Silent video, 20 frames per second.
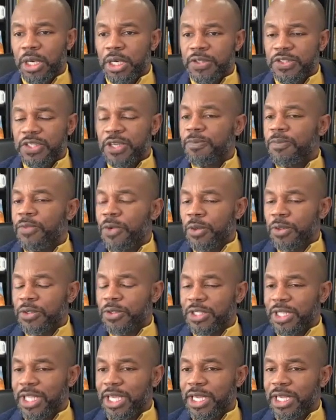some
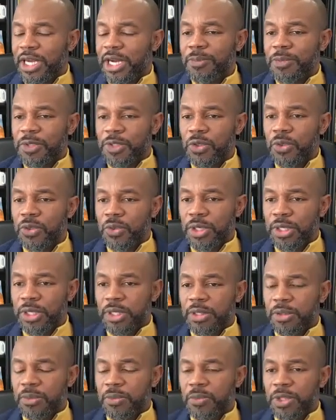folks, they come to
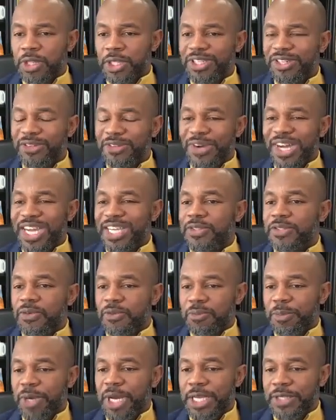it with a
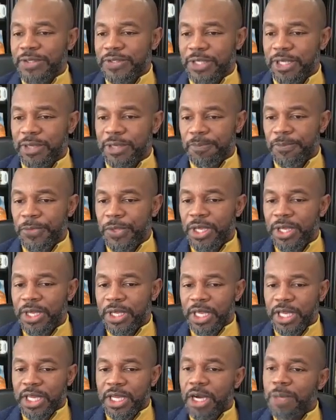divisive mindset.
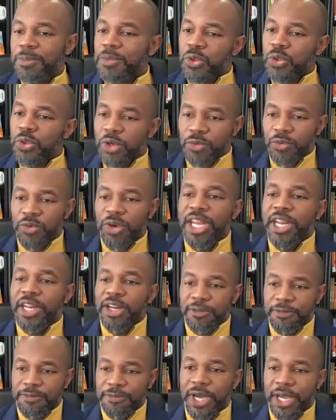They come to it ready
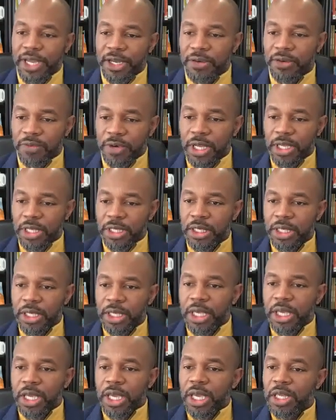to fight, right?
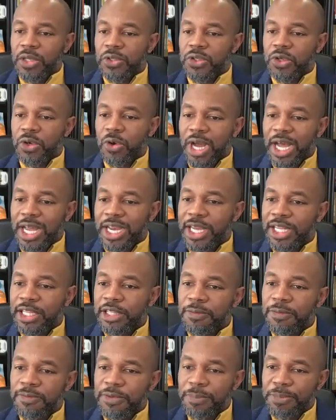And so I like
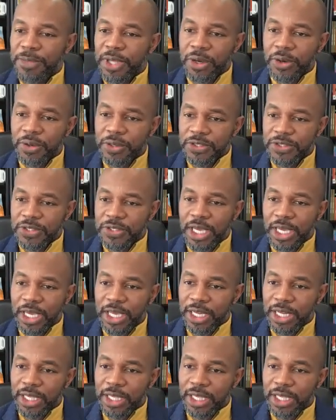to flip that on its head